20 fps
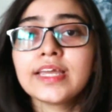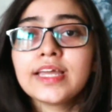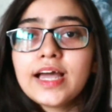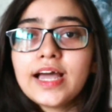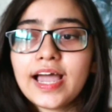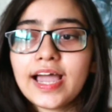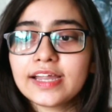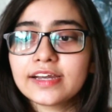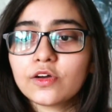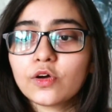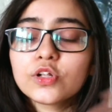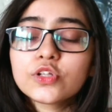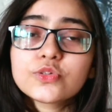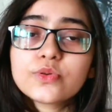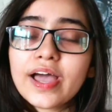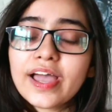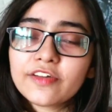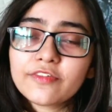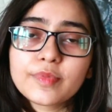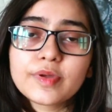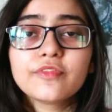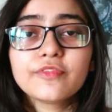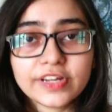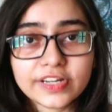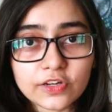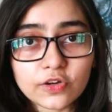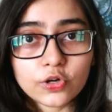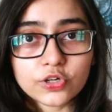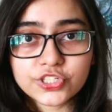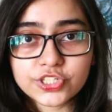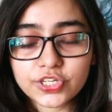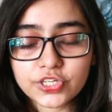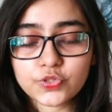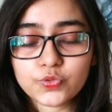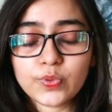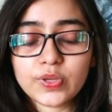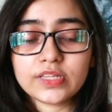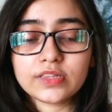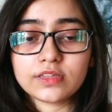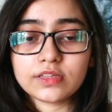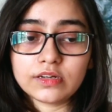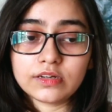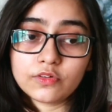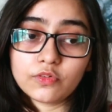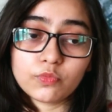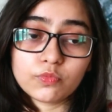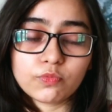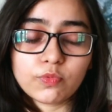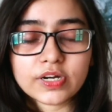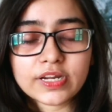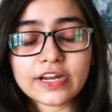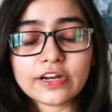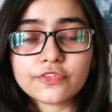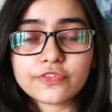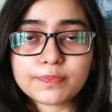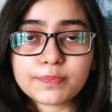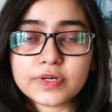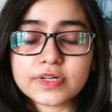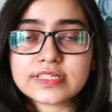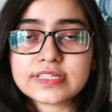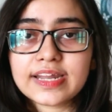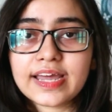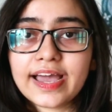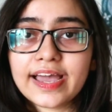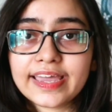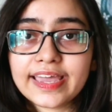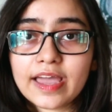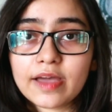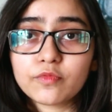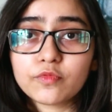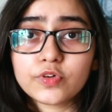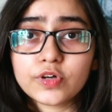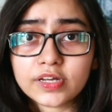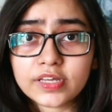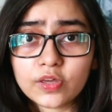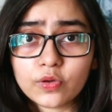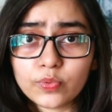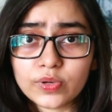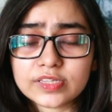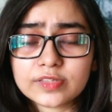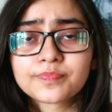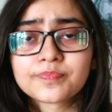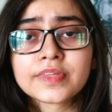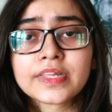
And also I have been very cautious with what kind of person I am working with.